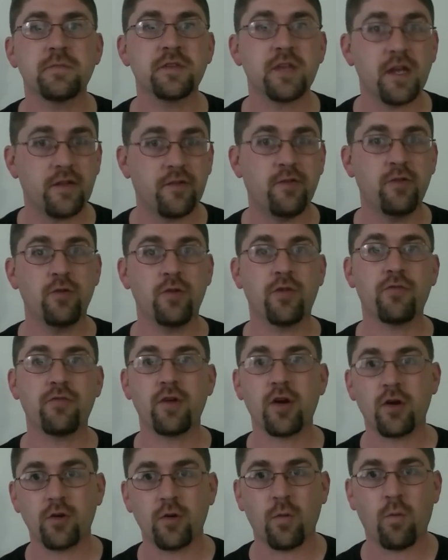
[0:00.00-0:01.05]
say two to
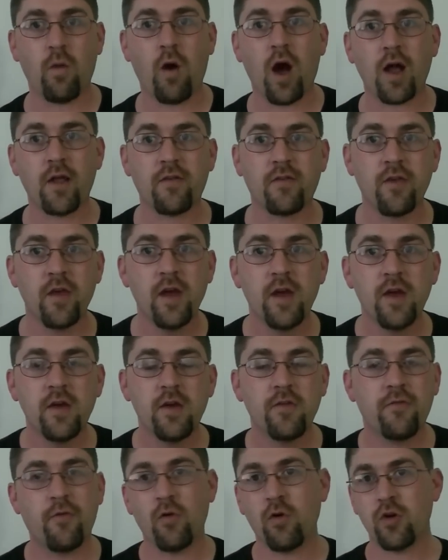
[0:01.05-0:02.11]
three hundred watts
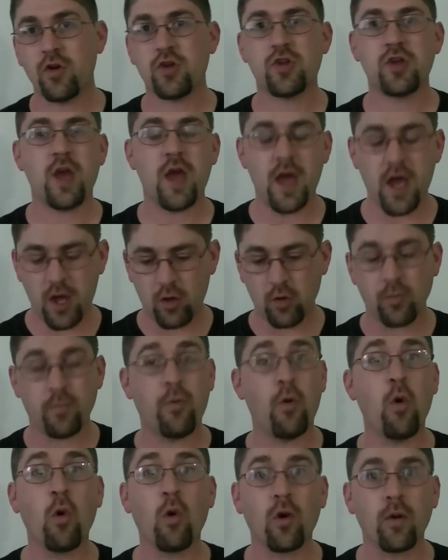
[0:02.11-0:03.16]
for a shed or
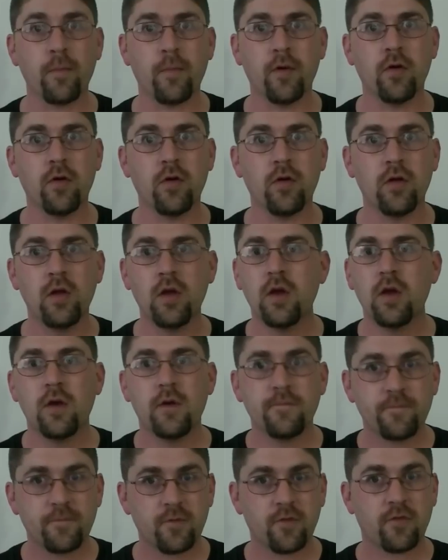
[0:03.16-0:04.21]
portable,
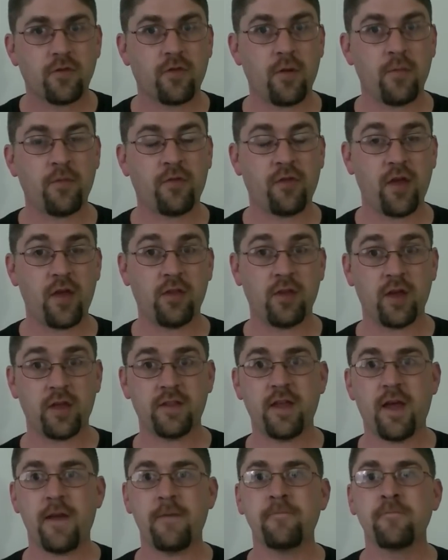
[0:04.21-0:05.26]
some site like
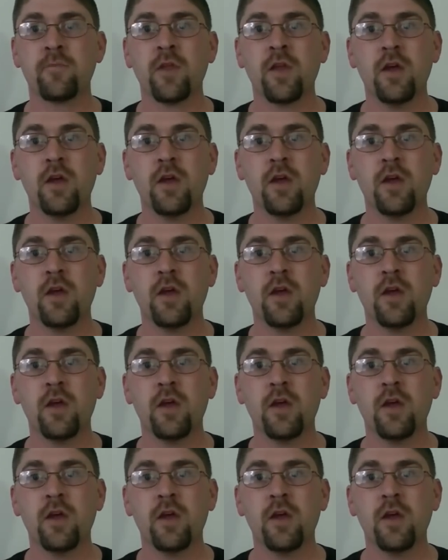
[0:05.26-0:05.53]
that.